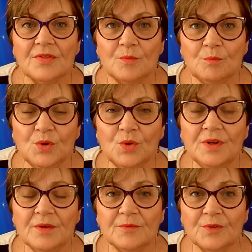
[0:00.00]
the
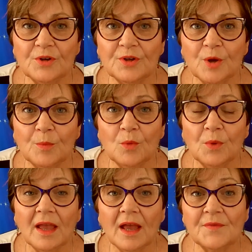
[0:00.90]
moon in Virgo, but
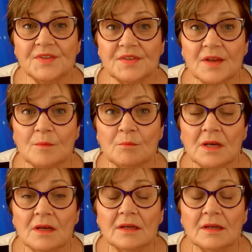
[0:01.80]
we have some